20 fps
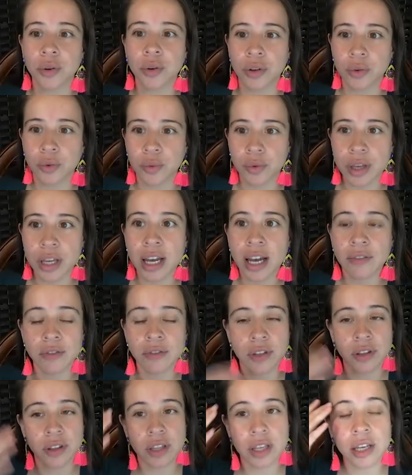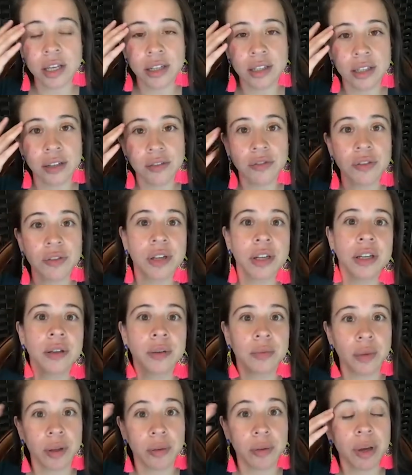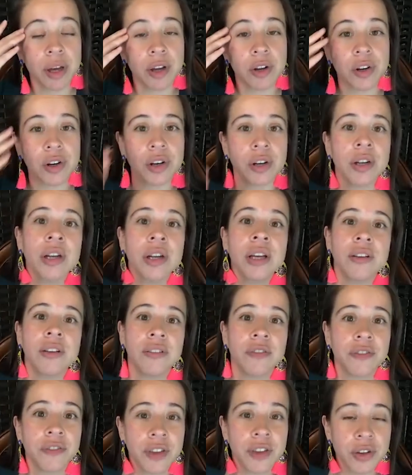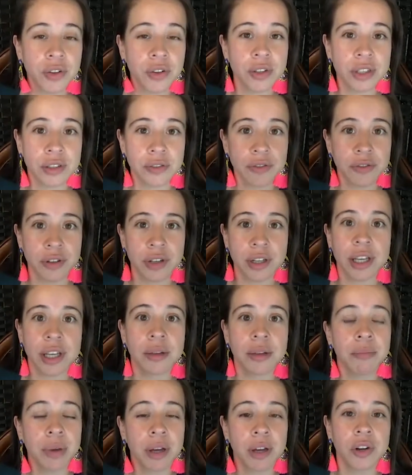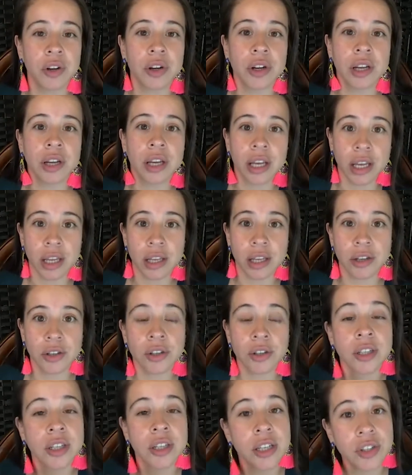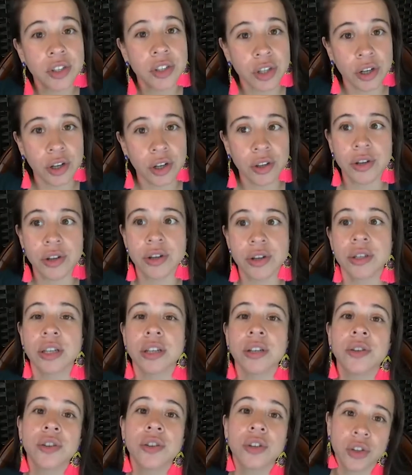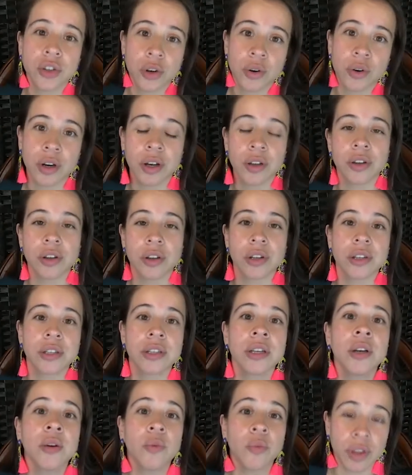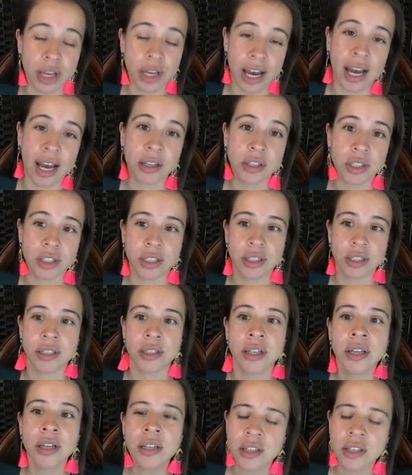We have to think different and better, feel different and better, and teach others and show others with actions.